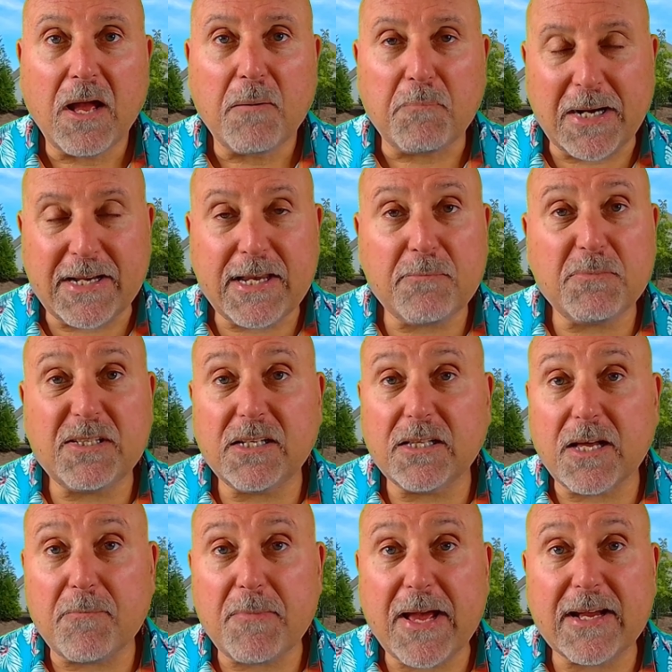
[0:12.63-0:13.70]
My name is
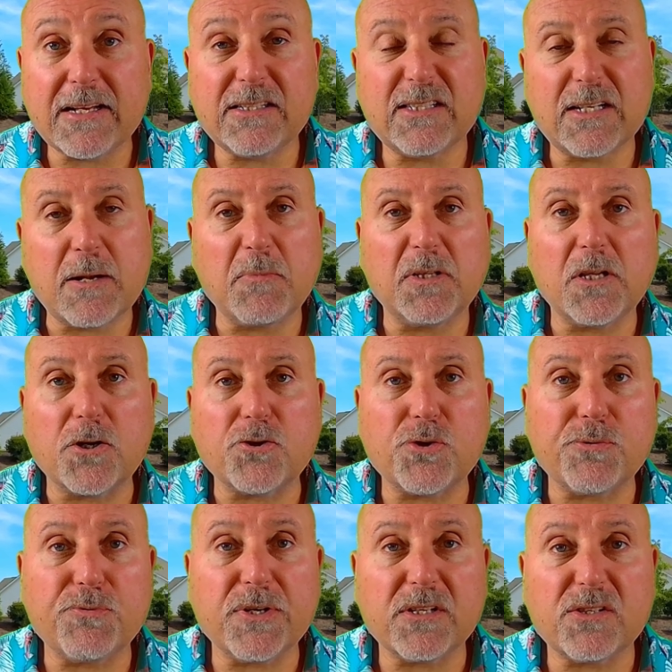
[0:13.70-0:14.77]
Eli Magids, and I'm a luxury
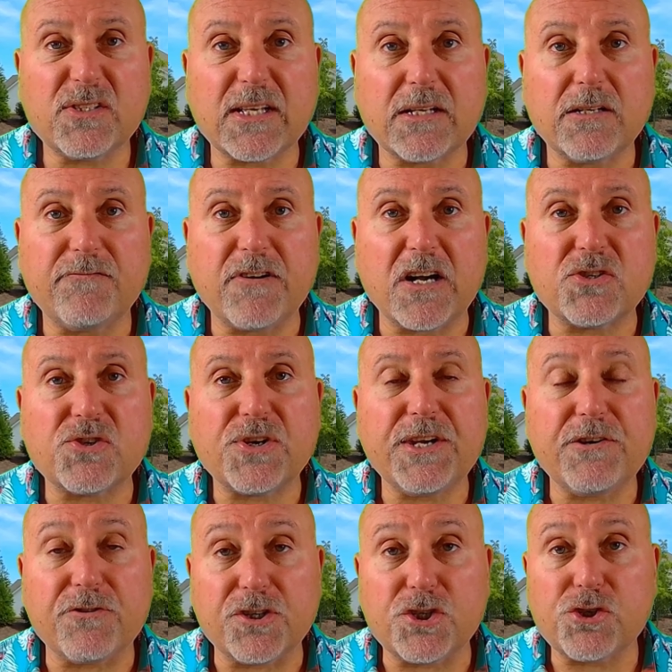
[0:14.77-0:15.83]
real estate advisor
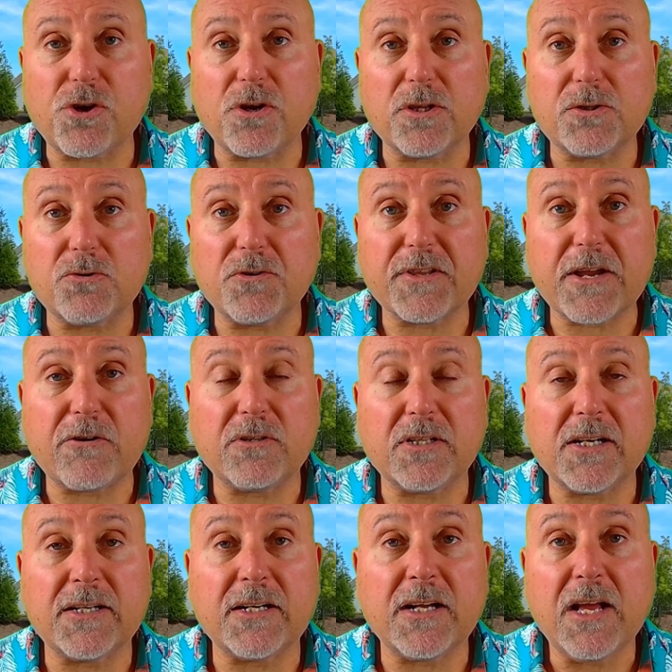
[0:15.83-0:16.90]
here in Charlotte, North
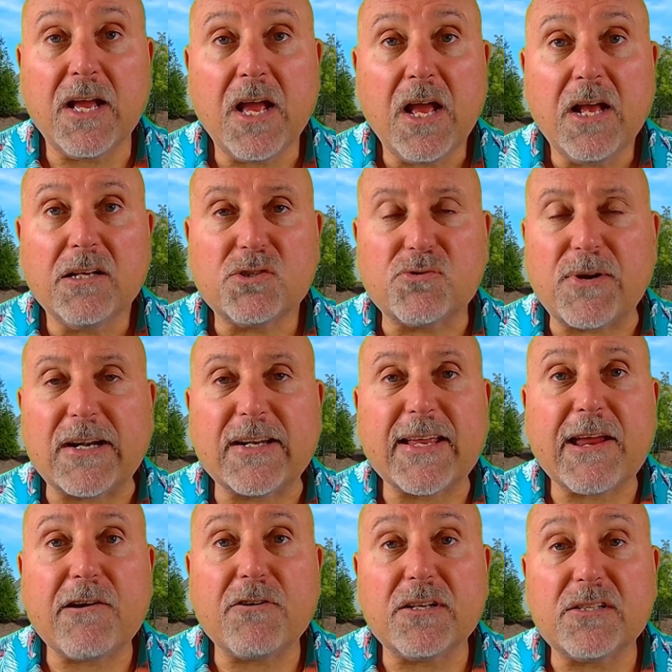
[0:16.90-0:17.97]
Carolina, surrounding
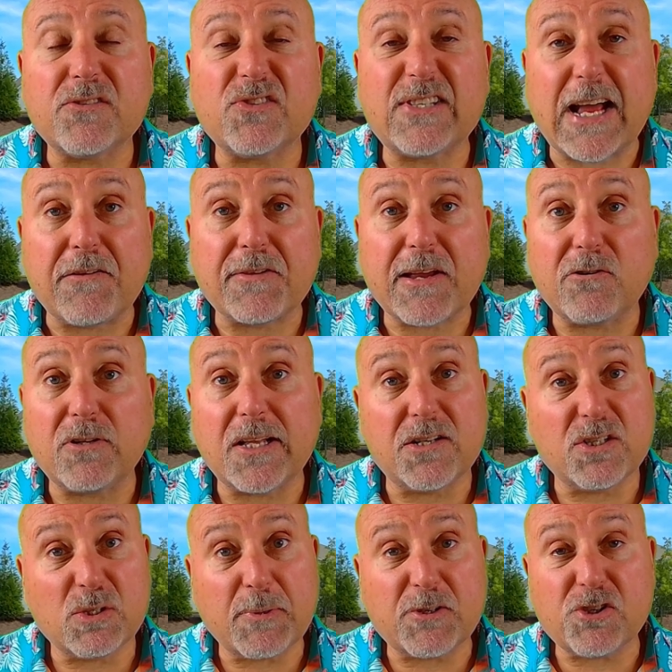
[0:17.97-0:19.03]
areas of South
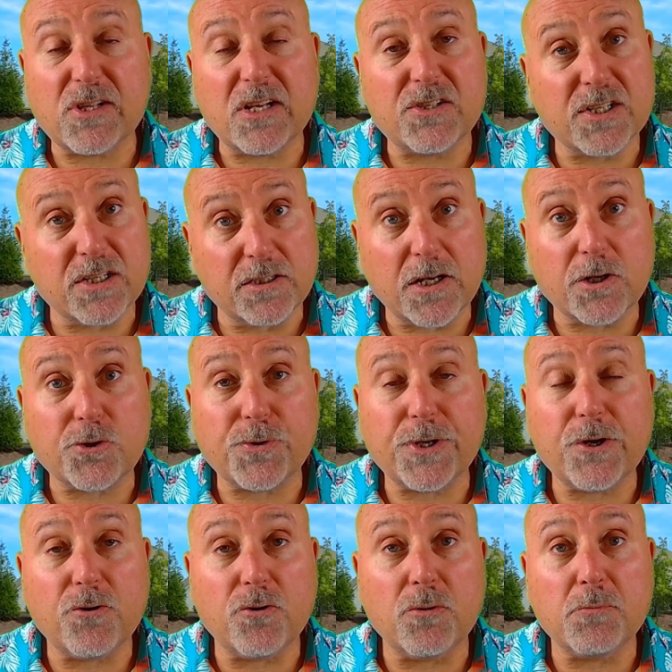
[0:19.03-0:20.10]
Carolina, specializing in luxury
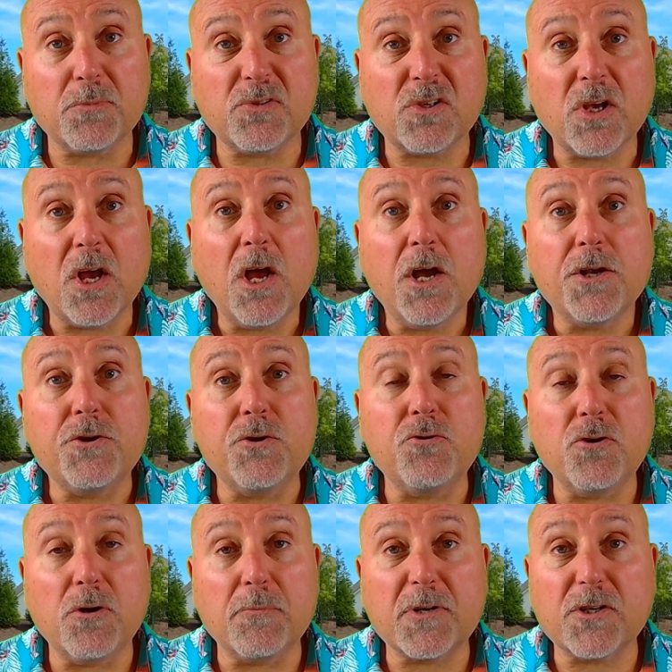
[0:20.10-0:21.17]
homes, new
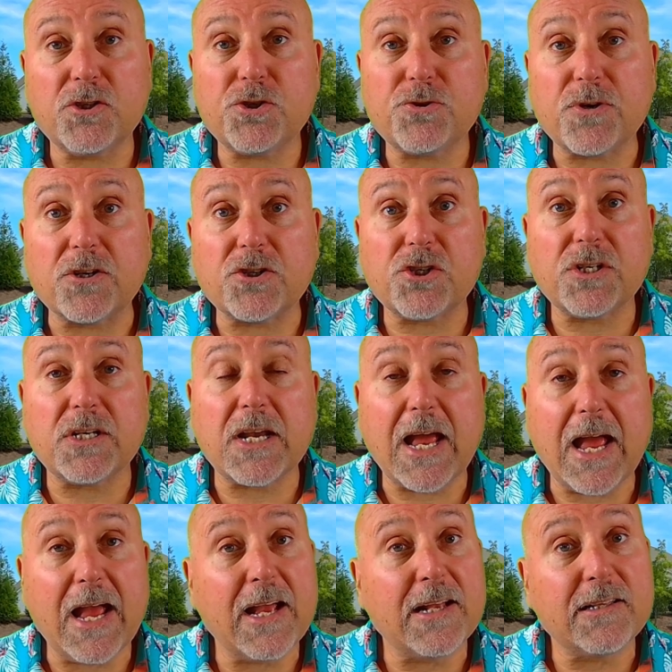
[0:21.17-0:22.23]
home construction,
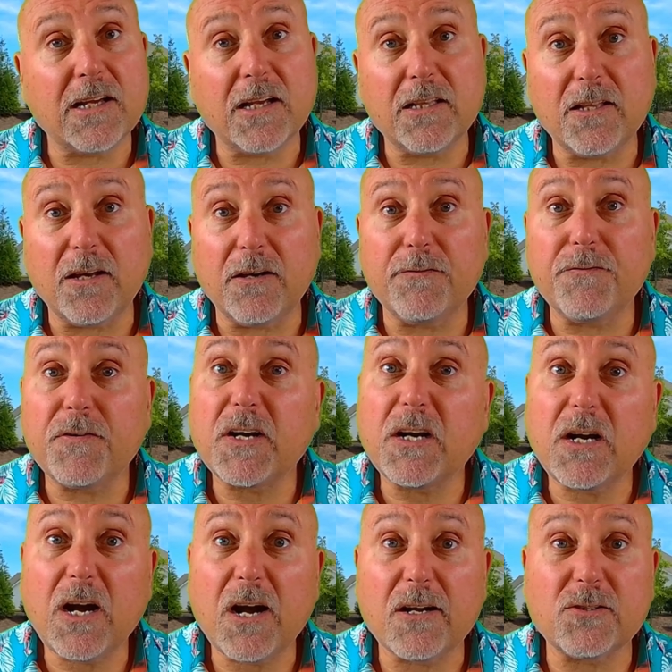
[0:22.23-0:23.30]
and I love
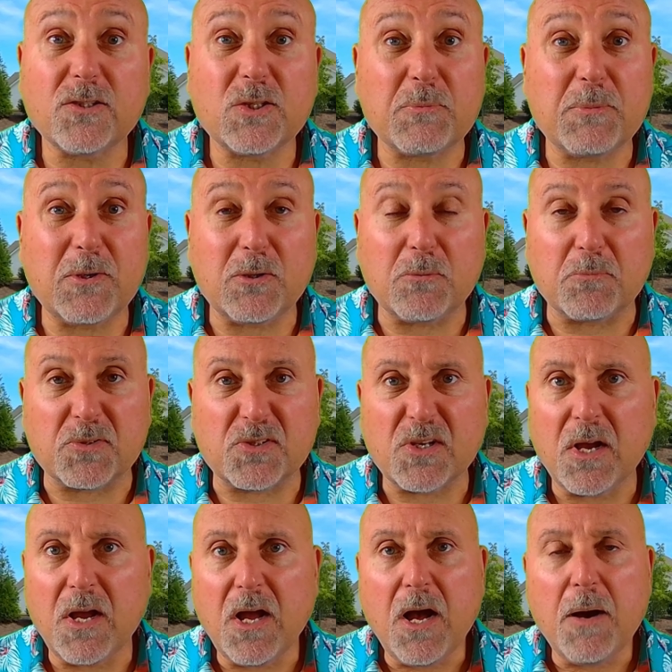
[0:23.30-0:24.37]
custom homes.
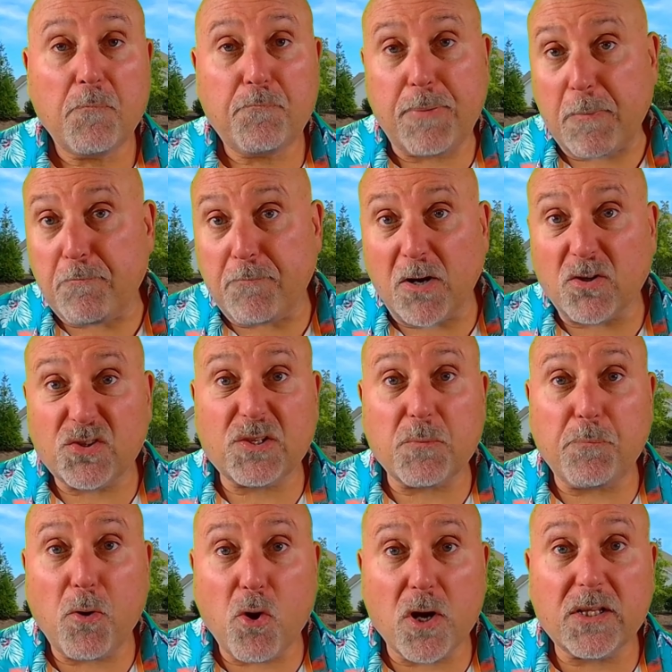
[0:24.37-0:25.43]
But most
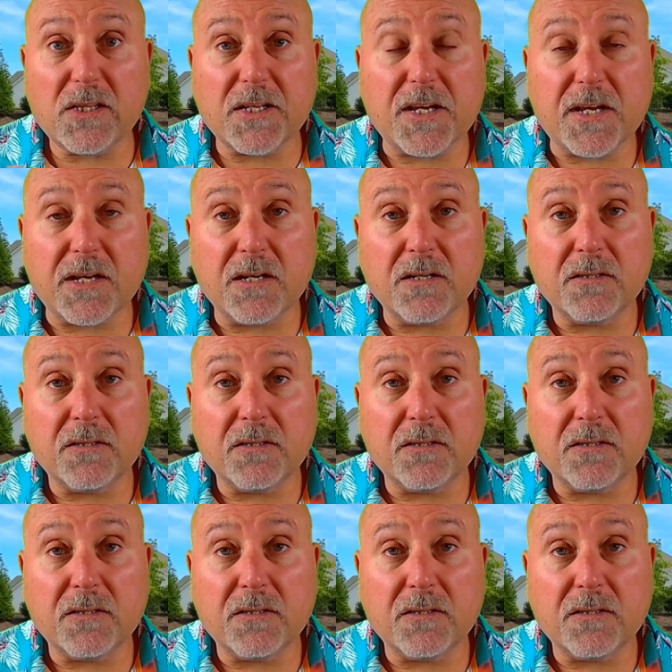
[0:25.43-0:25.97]
importantly,